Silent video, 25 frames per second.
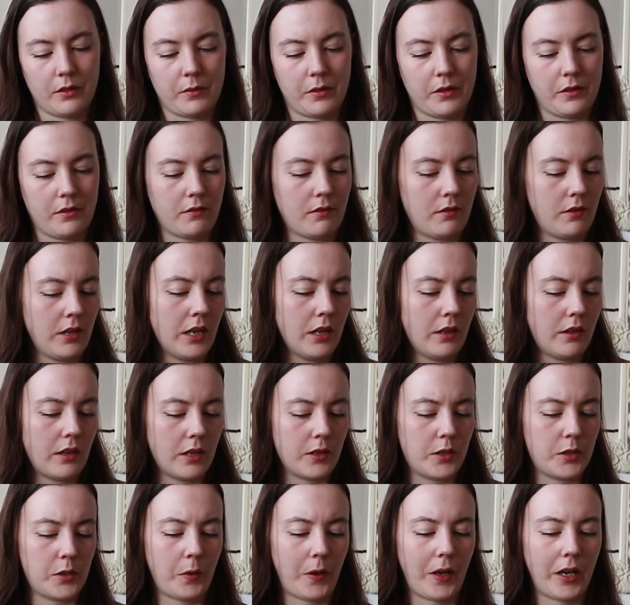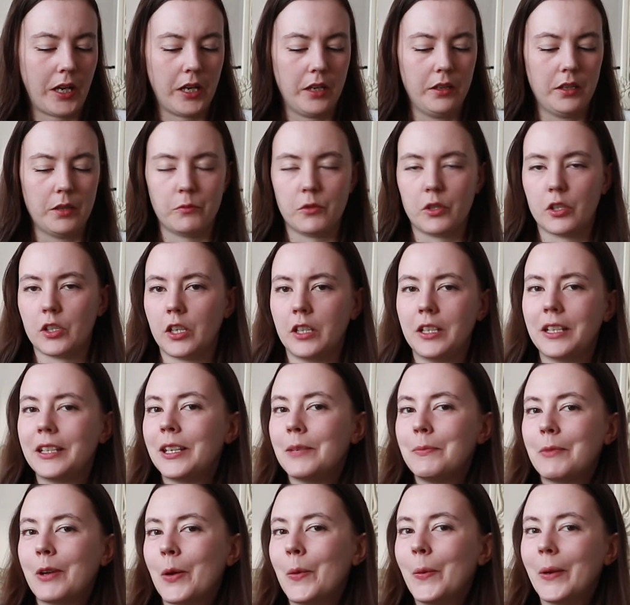so I think that's okay, and I'm just gonna
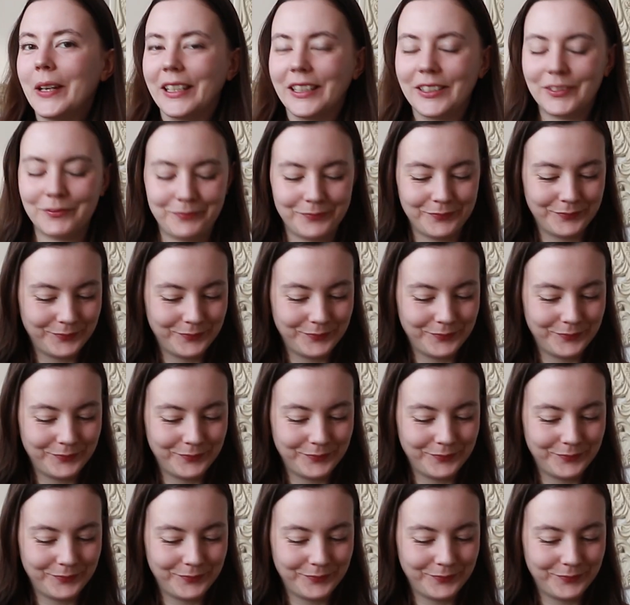keep going.